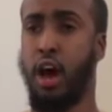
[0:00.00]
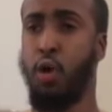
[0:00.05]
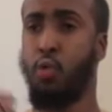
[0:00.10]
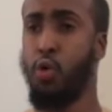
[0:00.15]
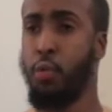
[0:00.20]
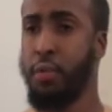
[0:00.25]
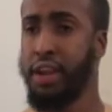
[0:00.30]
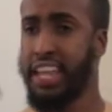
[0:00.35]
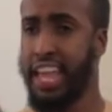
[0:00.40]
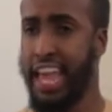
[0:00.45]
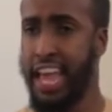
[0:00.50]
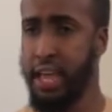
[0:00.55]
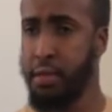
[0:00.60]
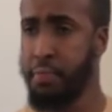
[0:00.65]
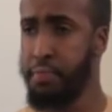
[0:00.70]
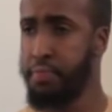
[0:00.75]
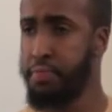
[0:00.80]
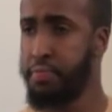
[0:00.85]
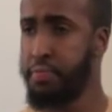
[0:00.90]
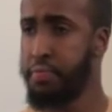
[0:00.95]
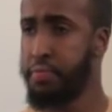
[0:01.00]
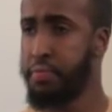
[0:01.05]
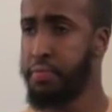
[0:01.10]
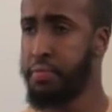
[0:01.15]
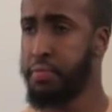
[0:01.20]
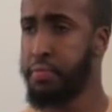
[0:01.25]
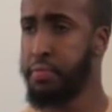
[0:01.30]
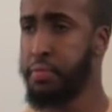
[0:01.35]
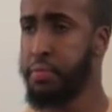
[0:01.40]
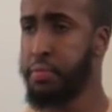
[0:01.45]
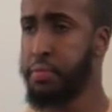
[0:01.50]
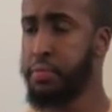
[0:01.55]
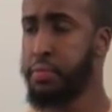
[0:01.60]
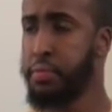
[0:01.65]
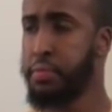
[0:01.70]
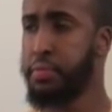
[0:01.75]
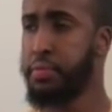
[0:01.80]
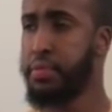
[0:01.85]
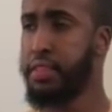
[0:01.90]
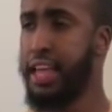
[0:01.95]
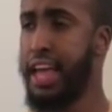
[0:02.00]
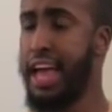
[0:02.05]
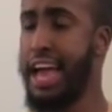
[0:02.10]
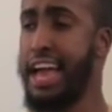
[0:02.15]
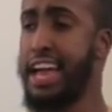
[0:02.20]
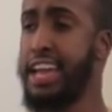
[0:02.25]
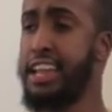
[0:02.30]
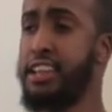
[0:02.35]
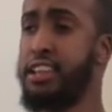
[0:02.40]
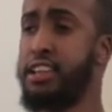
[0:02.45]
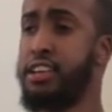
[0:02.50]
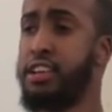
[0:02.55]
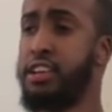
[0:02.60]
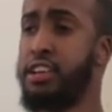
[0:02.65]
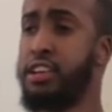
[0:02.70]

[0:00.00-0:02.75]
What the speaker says: a woman came and